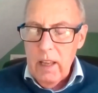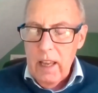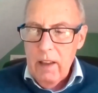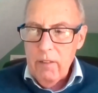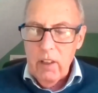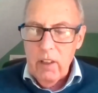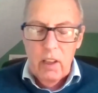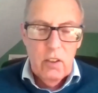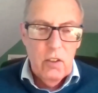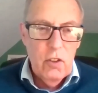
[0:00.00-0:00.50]

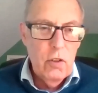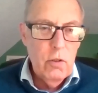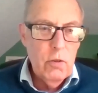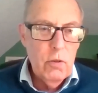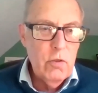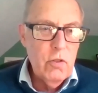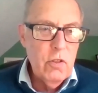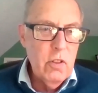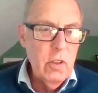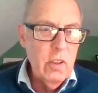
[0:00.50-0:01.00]
having a
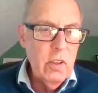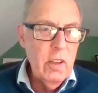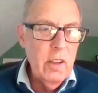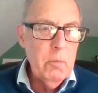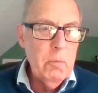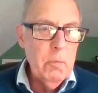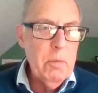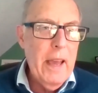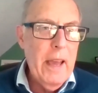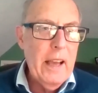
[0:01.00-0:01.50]
huge
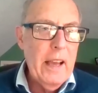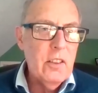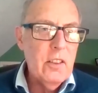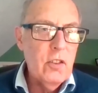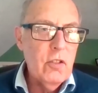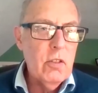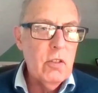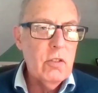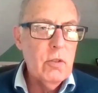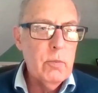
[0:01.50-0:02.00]
impact in
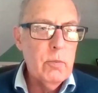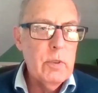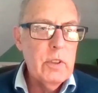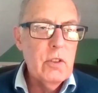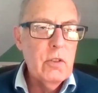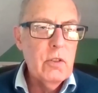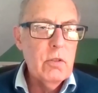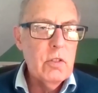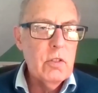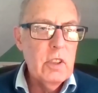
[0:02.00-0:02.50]
terms of
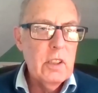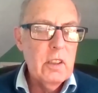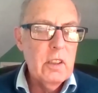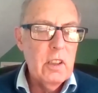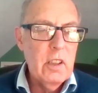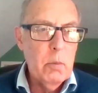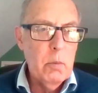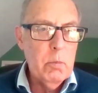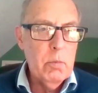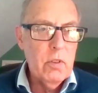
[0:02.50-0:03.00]
reducing
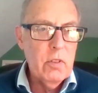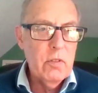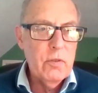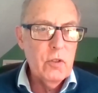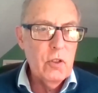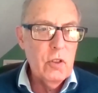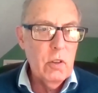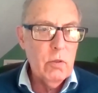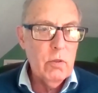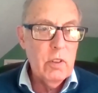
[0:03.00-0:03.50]
the number
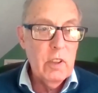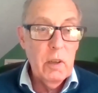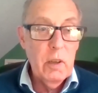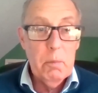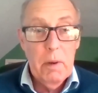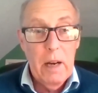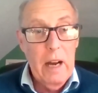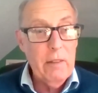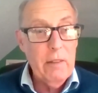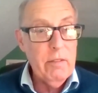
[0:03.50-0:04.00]
of children
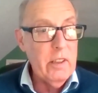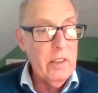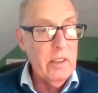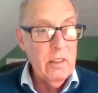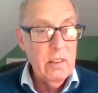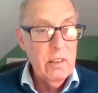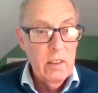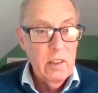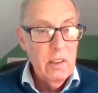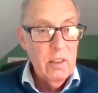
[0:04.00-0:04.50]
in poverty,
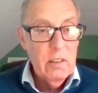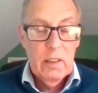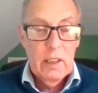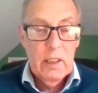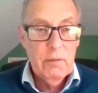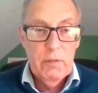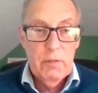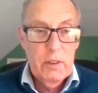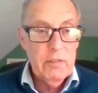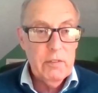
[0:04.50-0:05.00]

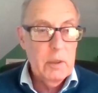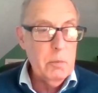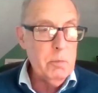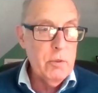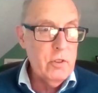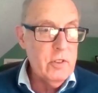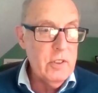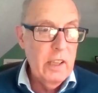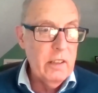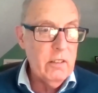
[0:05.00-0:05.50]
like
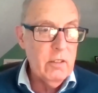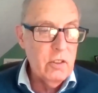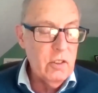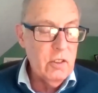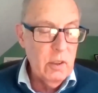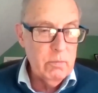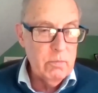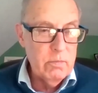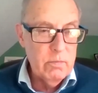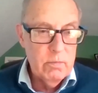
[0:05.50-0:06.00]
50% or
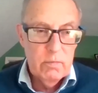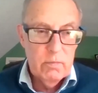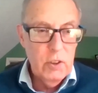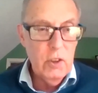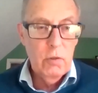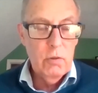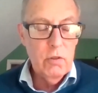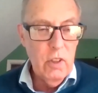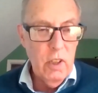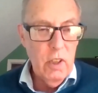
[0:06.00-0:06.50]
some
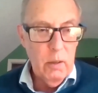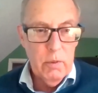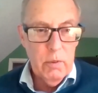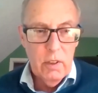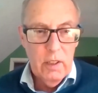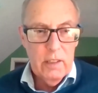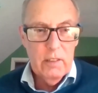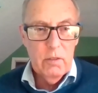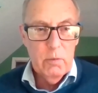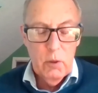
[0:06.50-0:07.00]
huge
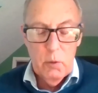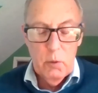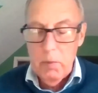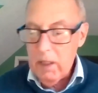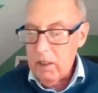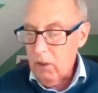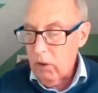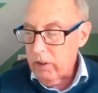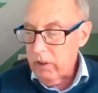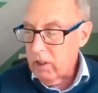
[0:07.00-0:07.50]
number. You
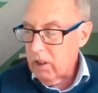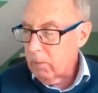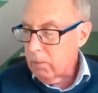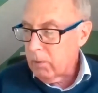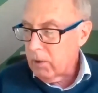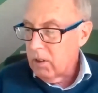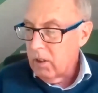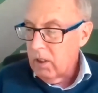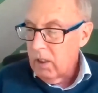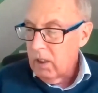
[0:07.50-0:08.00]
may know the
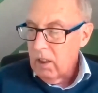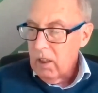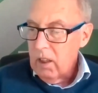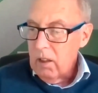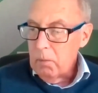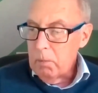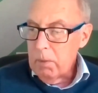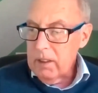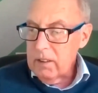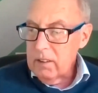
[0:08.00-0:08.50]
number,
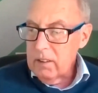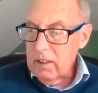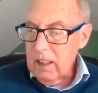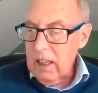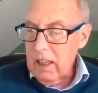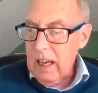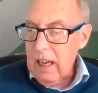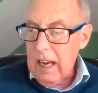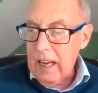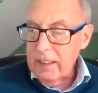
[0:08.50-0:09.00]
but
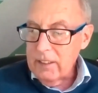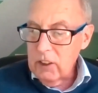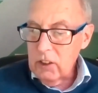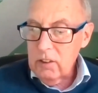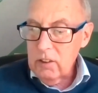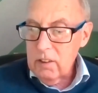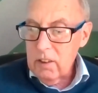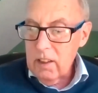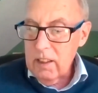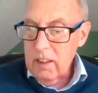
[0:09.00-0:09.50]
I
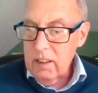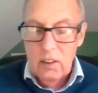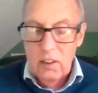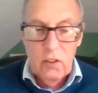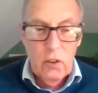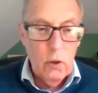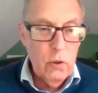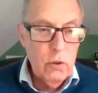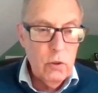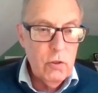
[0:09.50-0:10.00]
just think that
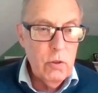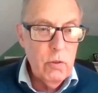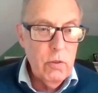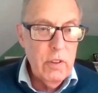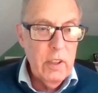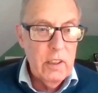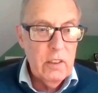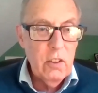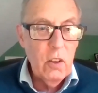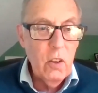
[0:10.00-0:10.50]
those two
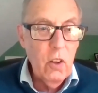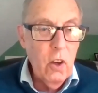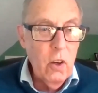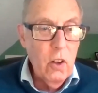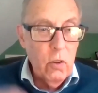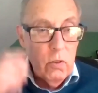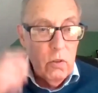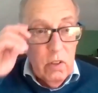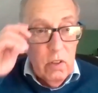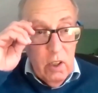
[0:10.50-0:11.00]
things
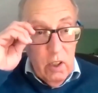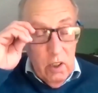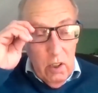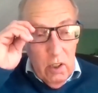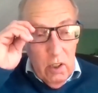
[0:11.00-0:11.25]
alone